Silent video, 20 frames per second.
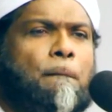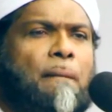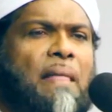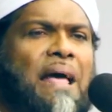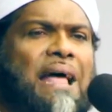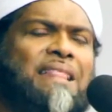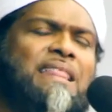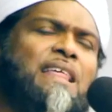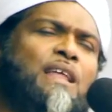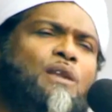
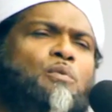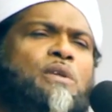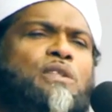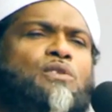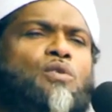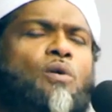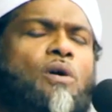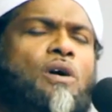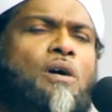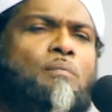and then we
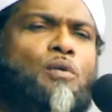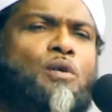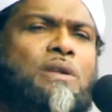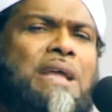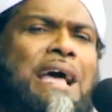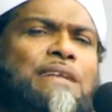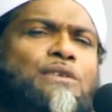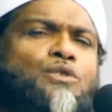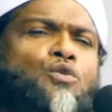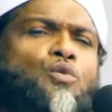talk about,
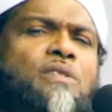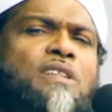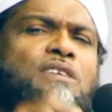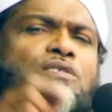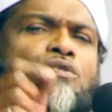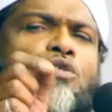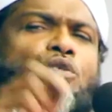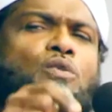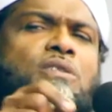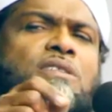I do this
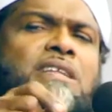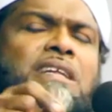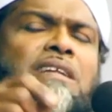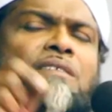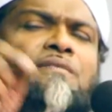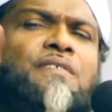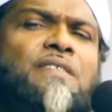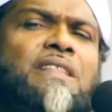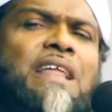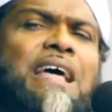good thing
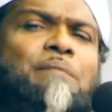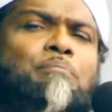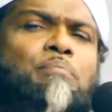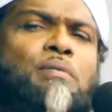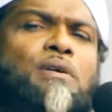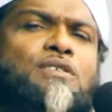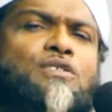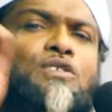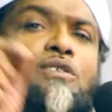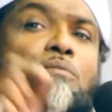for that
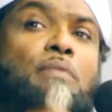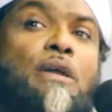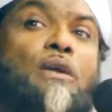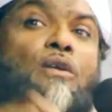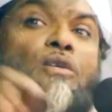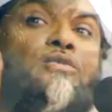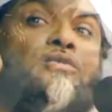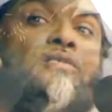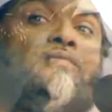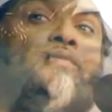person because of